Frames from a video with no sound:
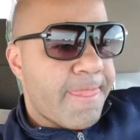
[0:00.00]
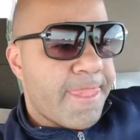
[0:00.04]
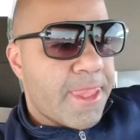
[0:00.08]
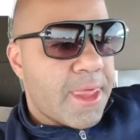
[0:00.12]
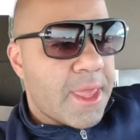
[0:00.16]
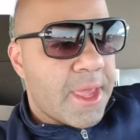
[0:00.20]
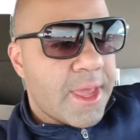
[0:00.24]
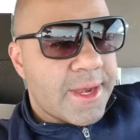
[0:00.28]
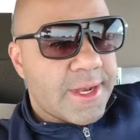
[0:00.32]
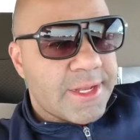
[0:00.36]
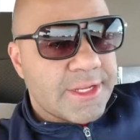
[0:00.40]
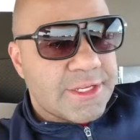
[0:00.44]

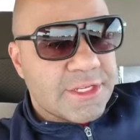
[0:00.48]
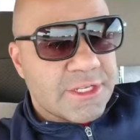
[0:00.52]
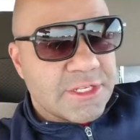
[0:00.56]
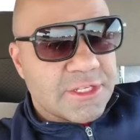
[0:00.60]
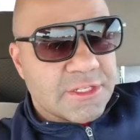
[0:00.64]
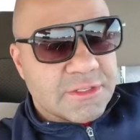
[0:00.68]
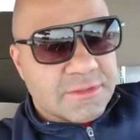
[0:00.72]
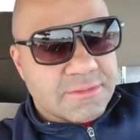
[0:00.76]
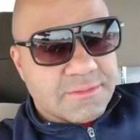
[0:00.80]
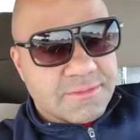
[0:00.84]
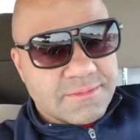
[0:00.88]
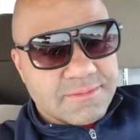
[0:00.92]
And it's
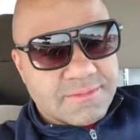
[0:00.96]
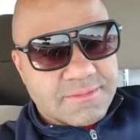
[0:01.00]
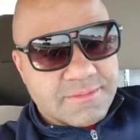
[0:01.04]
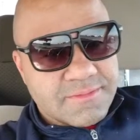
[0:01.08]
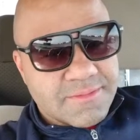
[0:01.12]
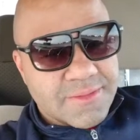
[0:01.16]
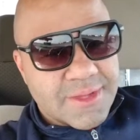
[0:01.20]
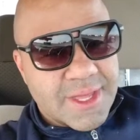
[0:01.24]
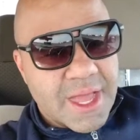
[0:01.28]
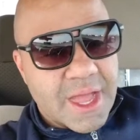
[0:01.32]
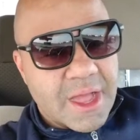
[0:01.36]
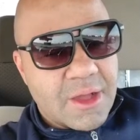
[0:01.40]
just,
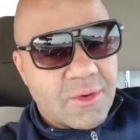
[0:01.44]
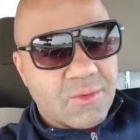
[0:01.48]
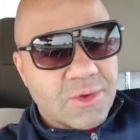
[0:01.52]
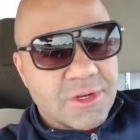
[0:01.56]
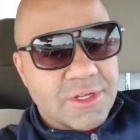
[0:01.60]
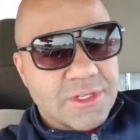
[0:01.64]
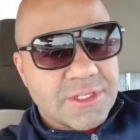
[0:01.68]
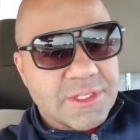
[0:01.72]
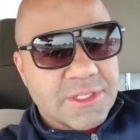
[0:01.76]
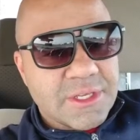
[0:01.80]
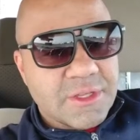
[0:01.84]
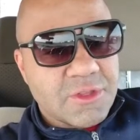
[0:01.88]
I
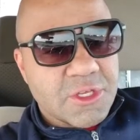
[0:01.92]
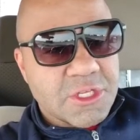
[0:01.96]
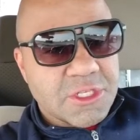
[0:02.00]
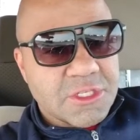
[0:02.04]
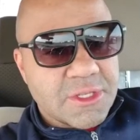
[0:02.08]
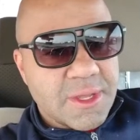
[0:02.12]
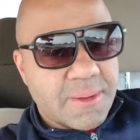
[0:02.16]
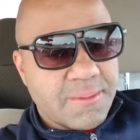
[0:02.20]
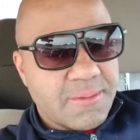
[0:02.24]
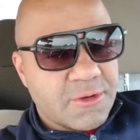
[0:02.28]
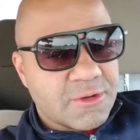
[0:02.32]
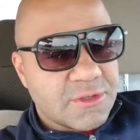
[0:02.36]
wouldn't say
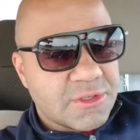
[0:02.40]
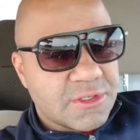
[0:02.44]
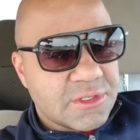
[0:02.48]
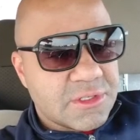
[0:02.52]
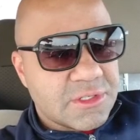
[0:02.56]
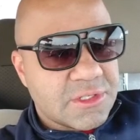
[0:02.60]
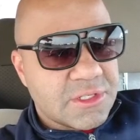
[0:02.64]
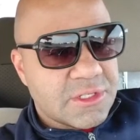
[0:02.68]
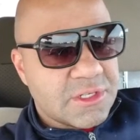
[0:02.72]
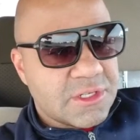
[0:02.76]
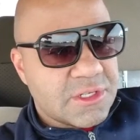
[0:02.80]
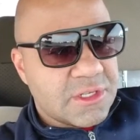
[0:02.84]
that
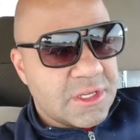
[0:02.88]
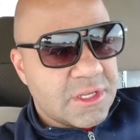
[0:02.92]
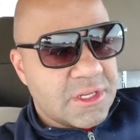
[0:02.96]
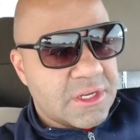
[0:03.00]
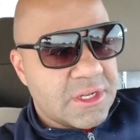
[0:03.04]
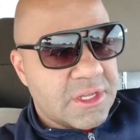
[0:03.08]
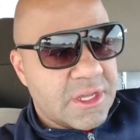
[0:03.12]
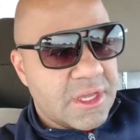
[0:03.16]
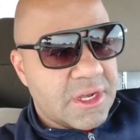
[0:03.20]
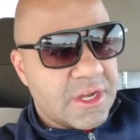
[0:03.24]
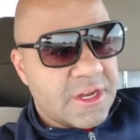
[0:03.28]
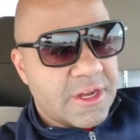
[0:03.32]
person's in
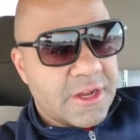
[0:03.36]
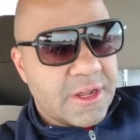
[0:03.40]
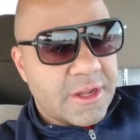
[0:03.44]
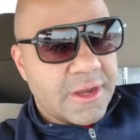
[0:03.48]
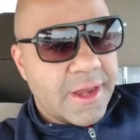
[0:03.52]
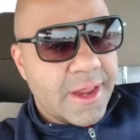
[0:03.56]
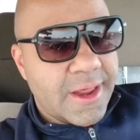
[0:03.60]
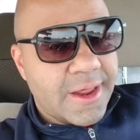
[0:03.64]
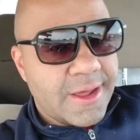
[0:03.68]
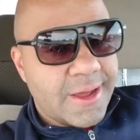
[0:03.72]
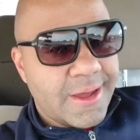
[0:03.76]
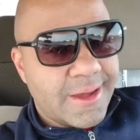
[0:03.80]

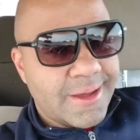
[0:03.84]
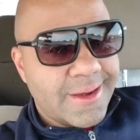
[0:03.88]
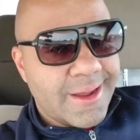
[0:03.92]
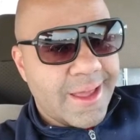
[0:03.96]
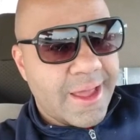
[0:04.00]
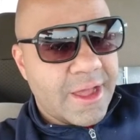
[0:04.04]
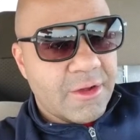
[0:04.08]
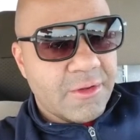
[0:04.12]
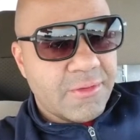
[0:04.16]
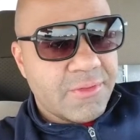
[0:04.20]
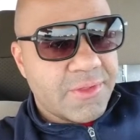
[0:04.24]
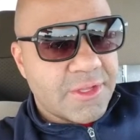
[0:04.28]
an
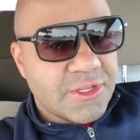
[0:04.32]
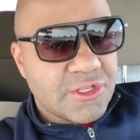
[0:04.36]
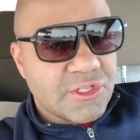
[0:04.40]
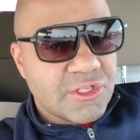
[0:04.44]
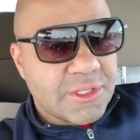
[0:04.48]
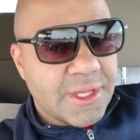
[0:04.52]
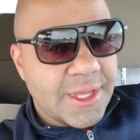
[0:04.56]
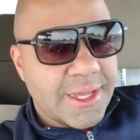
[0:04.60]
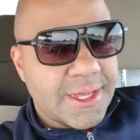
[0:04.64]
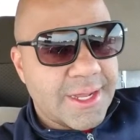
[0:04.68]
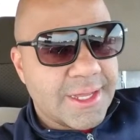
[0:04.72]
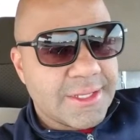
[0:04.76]
unhealthy
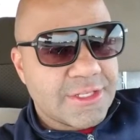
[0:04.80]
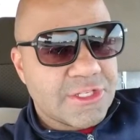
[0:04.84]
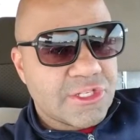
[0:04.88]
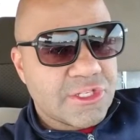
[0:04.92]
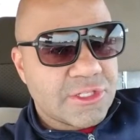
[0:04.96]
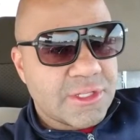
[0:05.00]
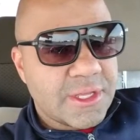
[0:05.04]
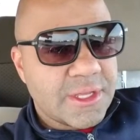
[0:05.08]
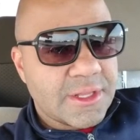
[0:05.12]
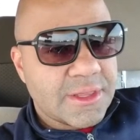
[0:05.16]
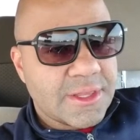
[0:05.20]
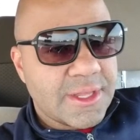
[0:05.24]
state. I just
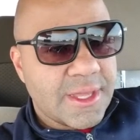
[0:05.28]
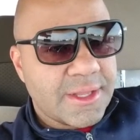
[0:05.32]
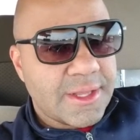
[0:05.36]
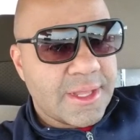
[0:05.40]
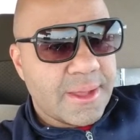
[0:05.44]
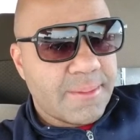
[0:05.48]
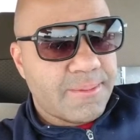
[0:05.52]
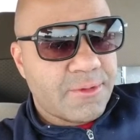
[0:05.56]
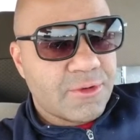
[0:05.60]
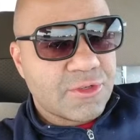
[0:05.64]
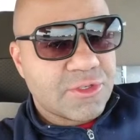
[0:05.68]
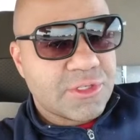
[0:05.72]
think
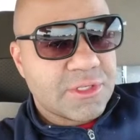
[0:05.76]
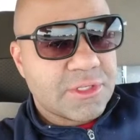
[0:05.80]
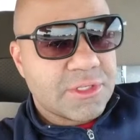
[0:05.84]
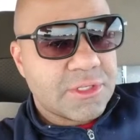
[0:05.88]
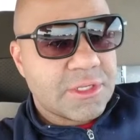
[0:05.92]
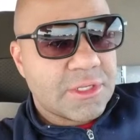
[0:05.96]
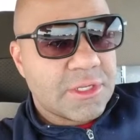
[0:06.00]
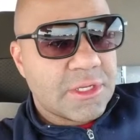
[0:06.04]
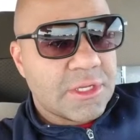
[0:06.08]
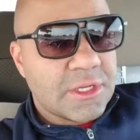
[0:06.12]
that person